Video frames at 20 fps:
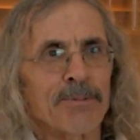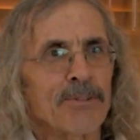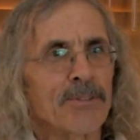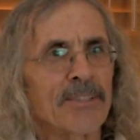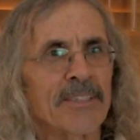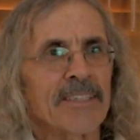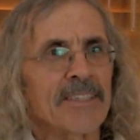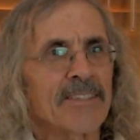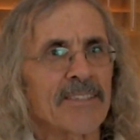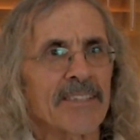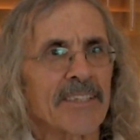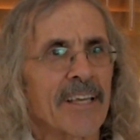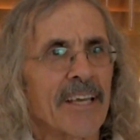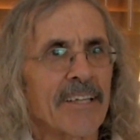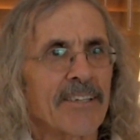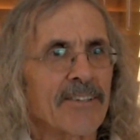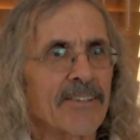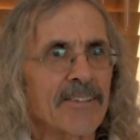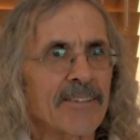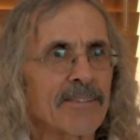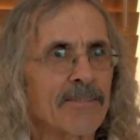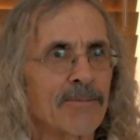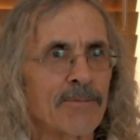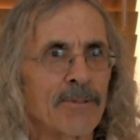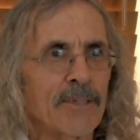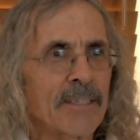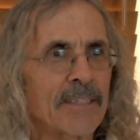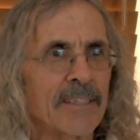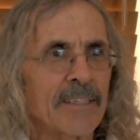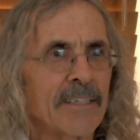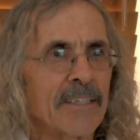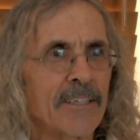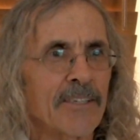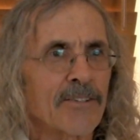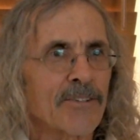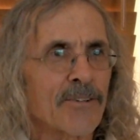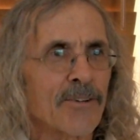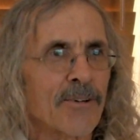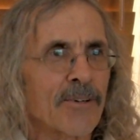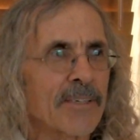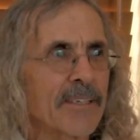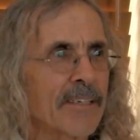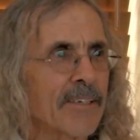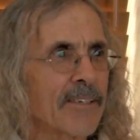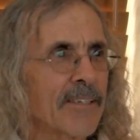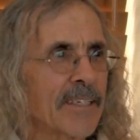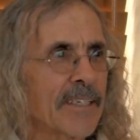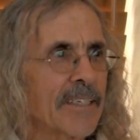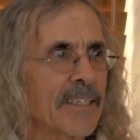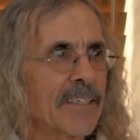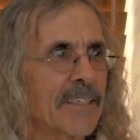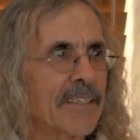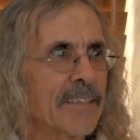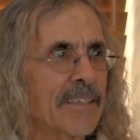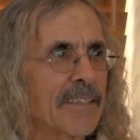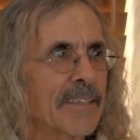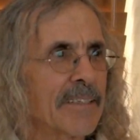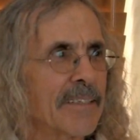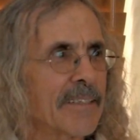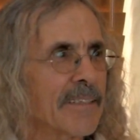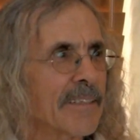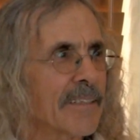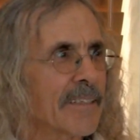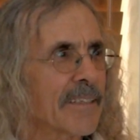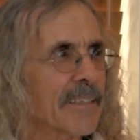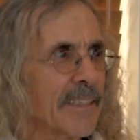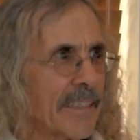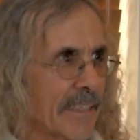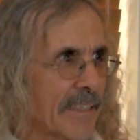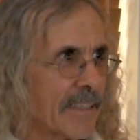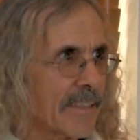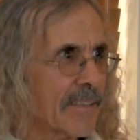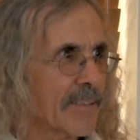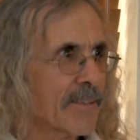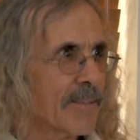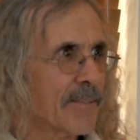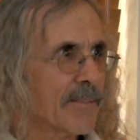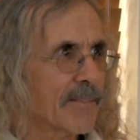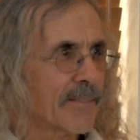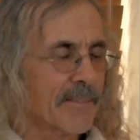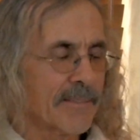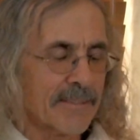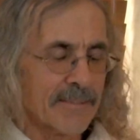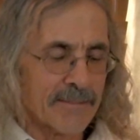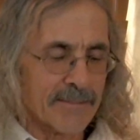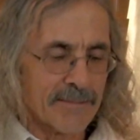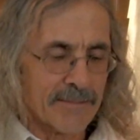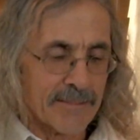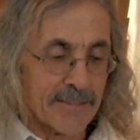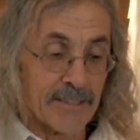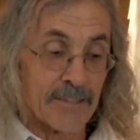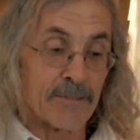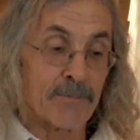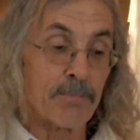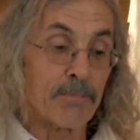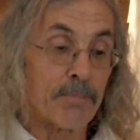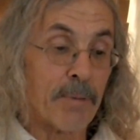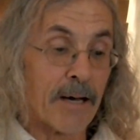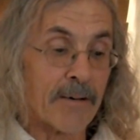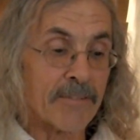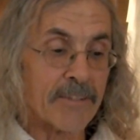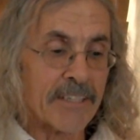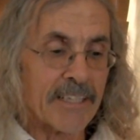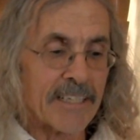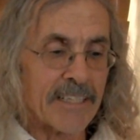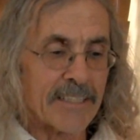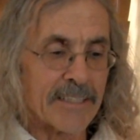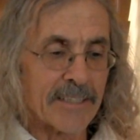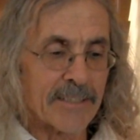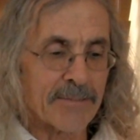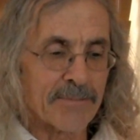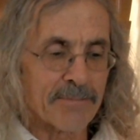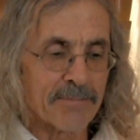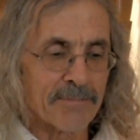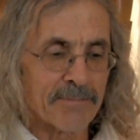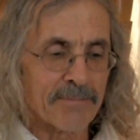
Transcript: put this together, what an extraordinary thing, this Bhagavad Gita.